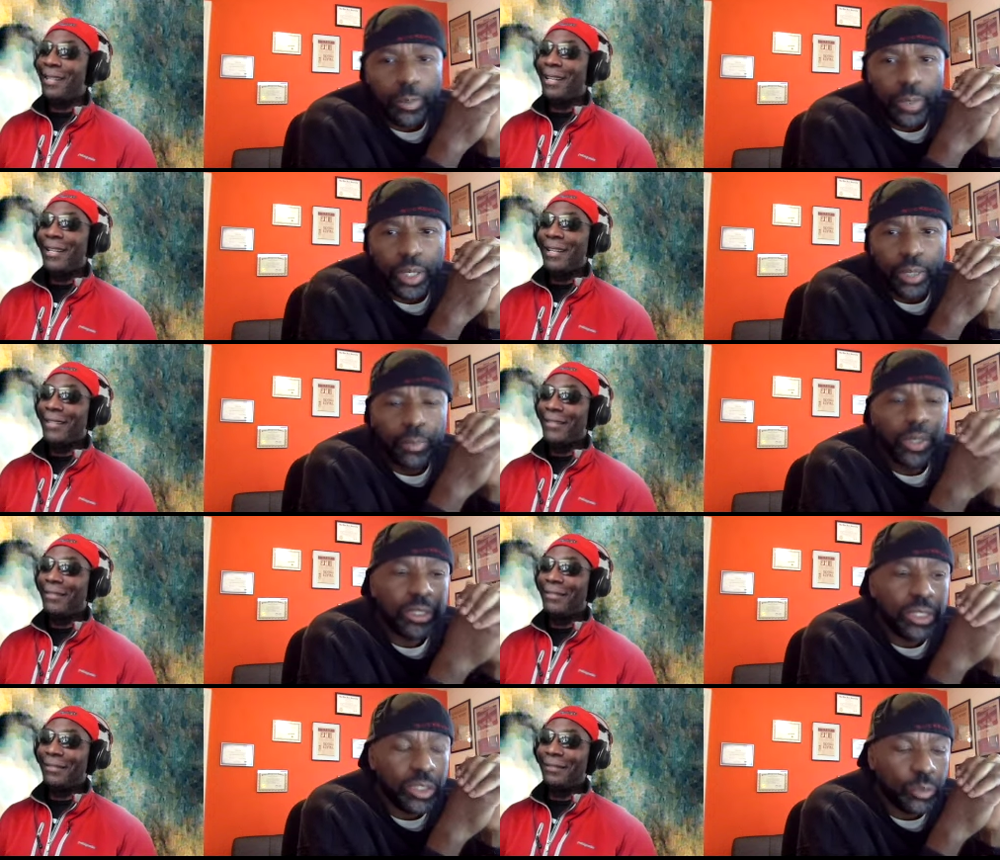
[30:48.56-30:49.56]
Speaker 1: but
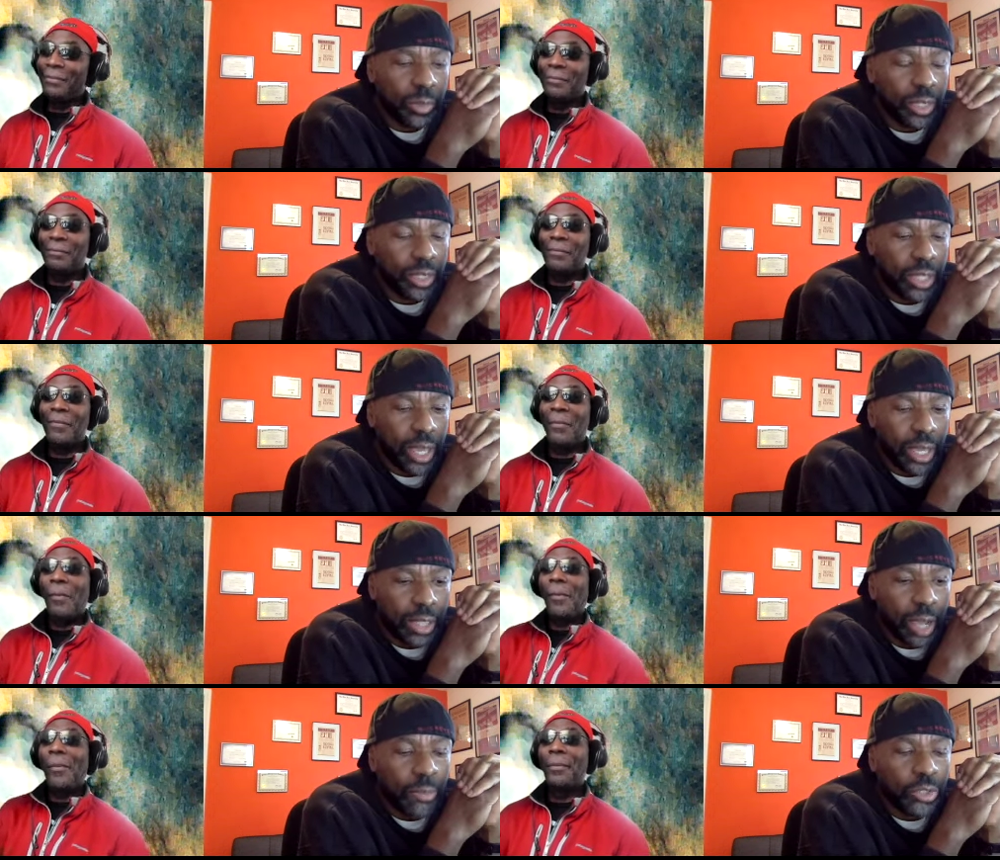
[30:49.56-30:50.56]
but these women
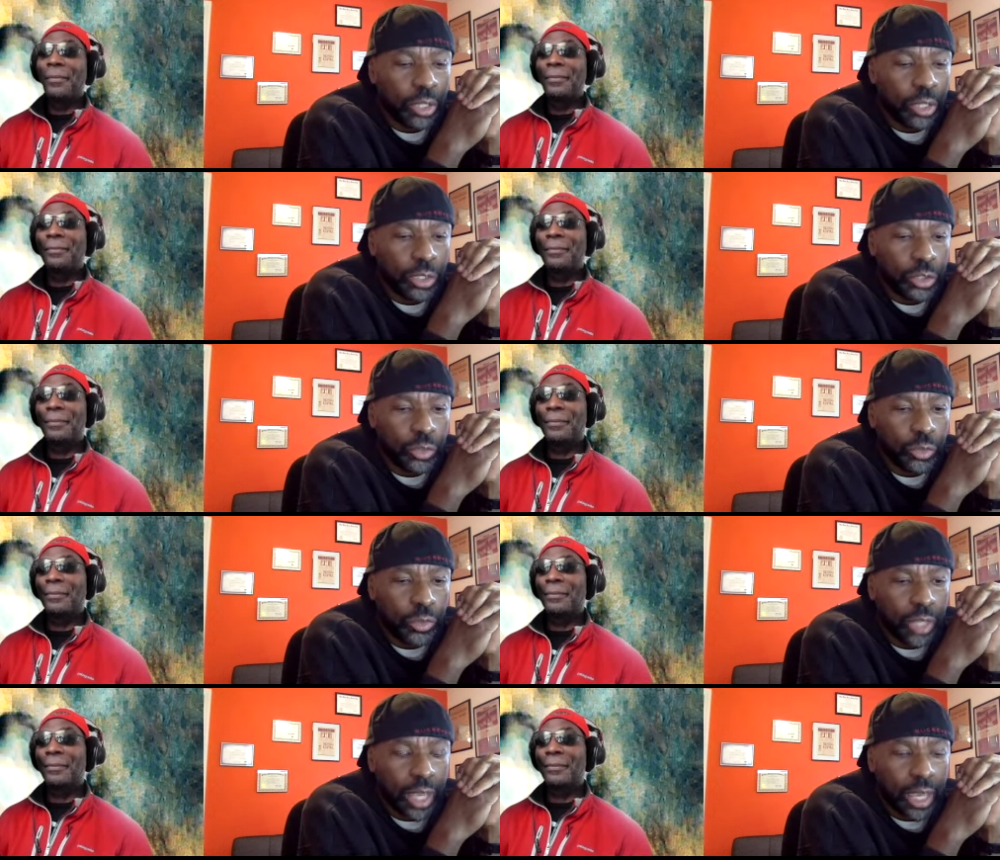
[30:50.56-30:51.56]
that I'm talking
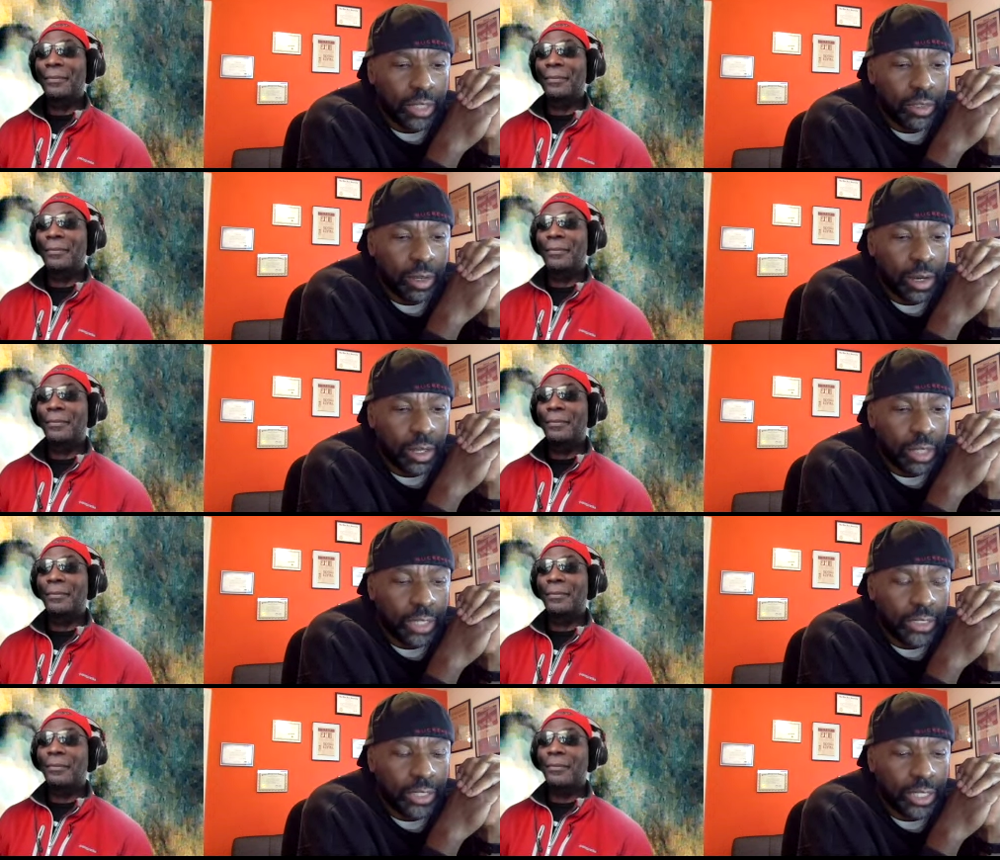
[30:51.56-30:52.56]
to that are
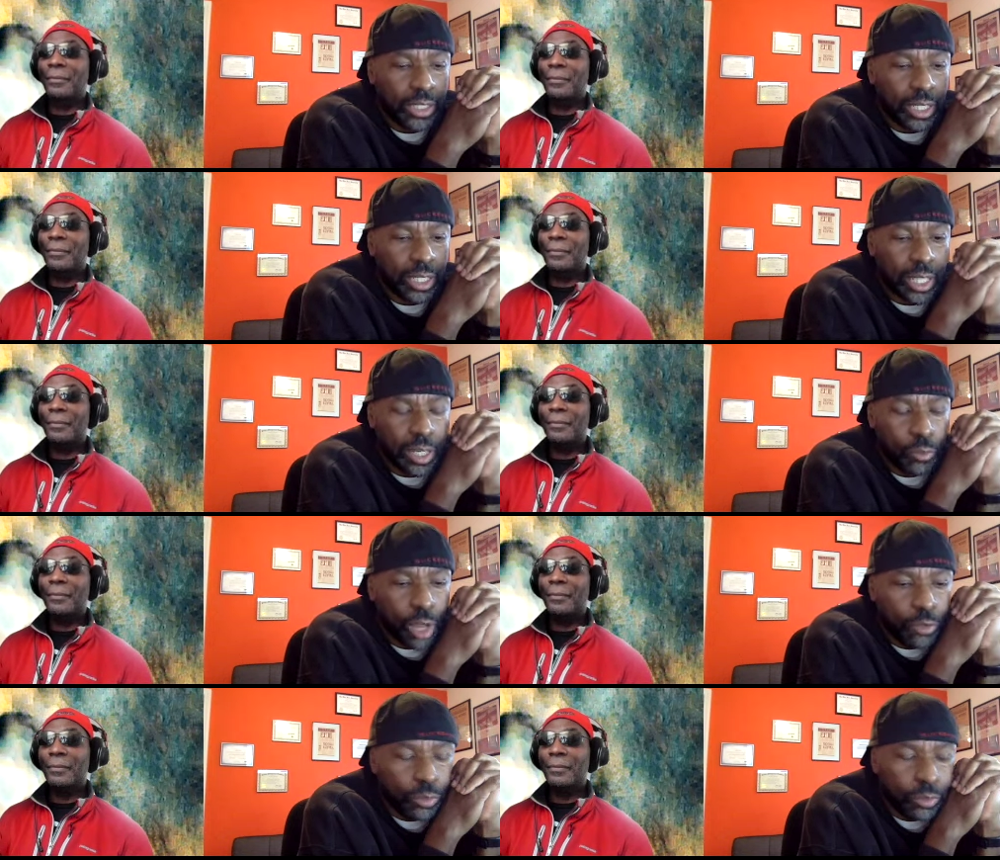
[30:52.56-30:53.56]
like saying that they can't
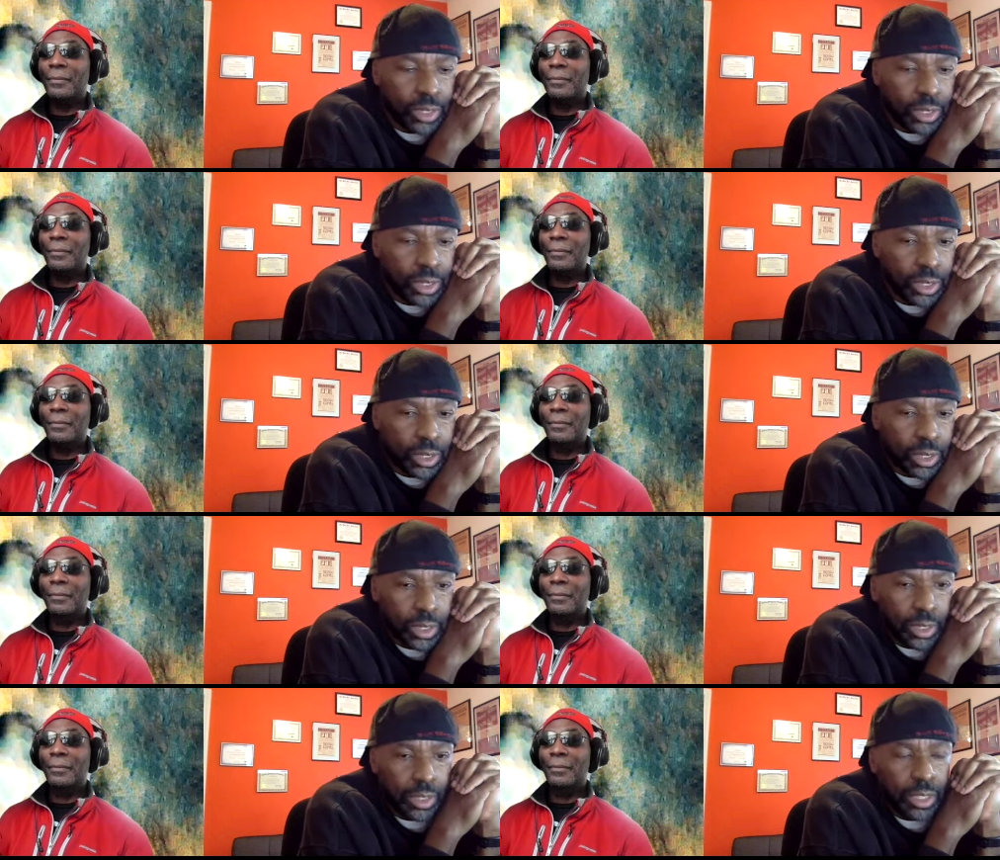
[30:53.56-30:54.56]
rock with me,
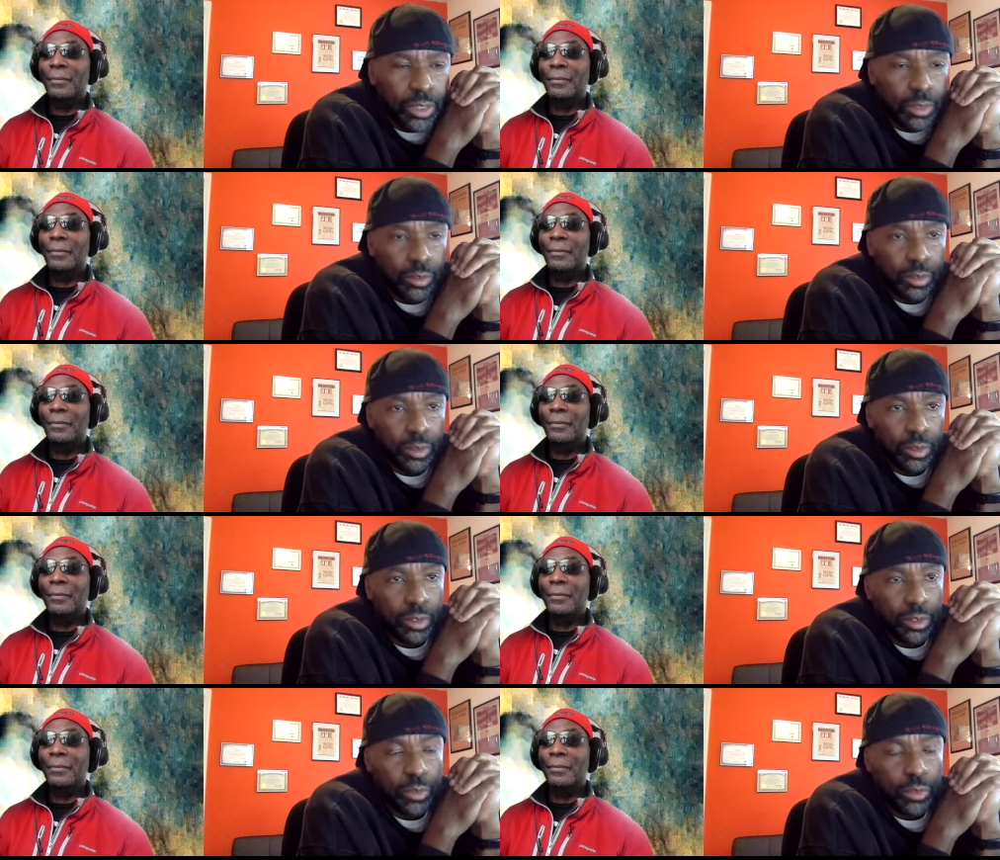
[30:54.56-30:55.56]
then
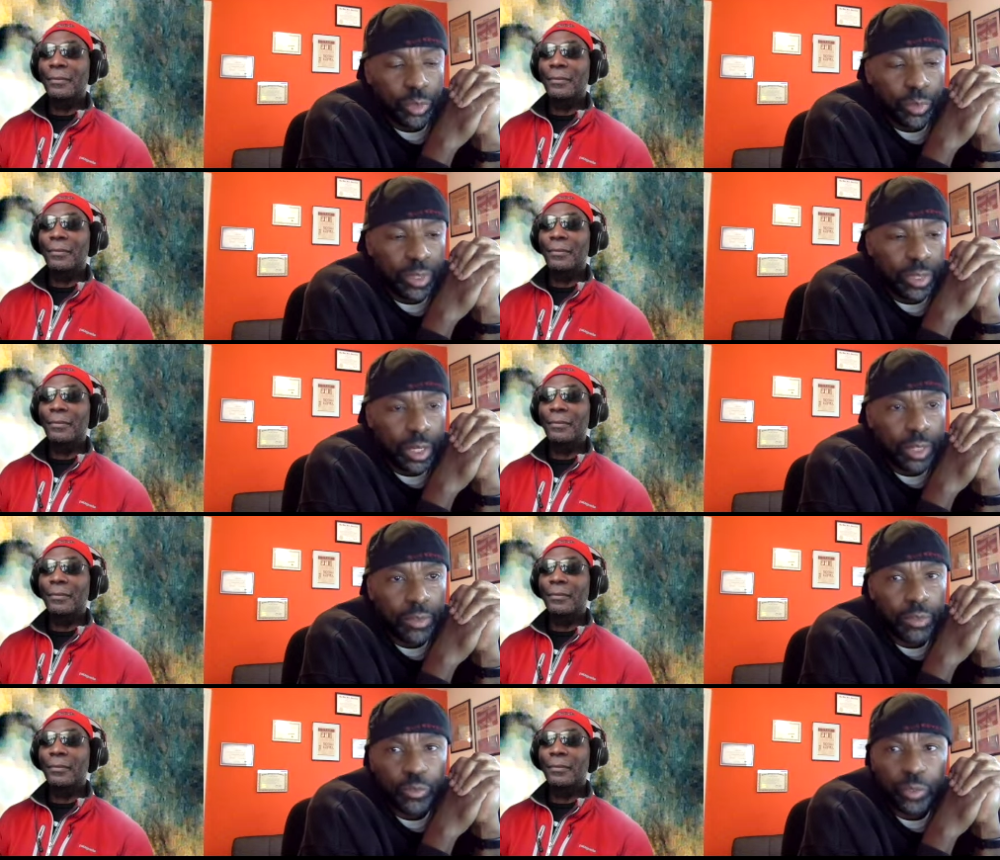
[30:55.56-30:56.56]
those women aren't
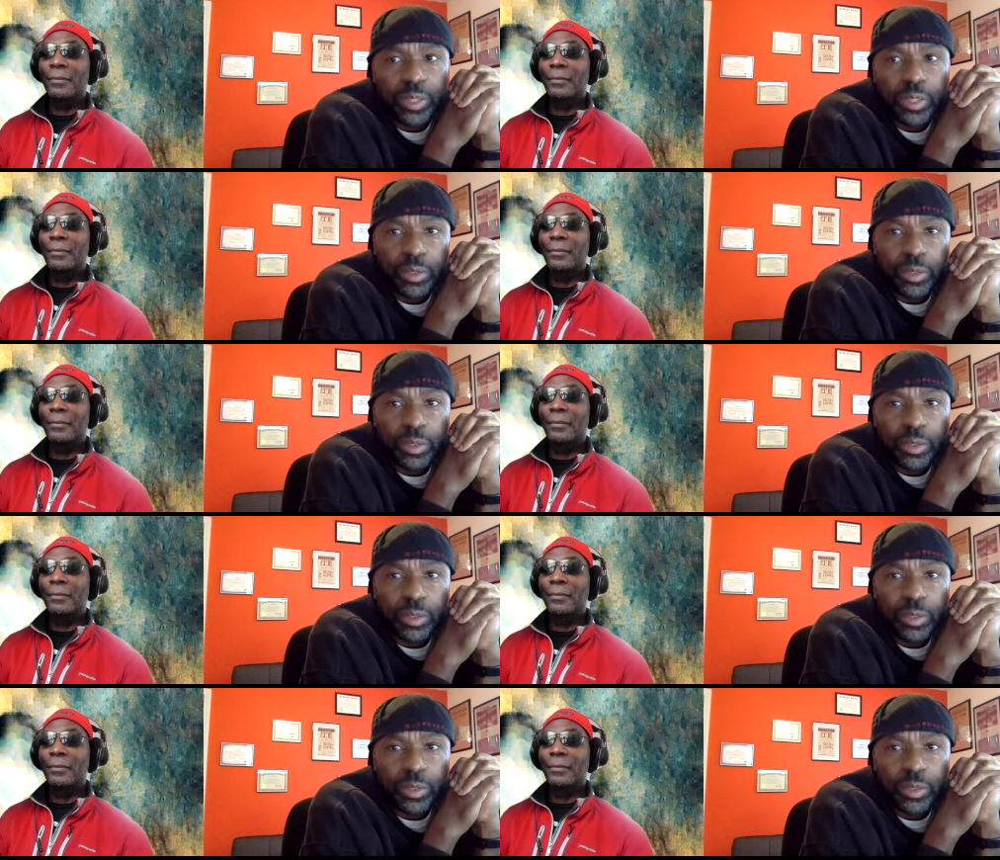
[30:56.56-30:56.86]
those women.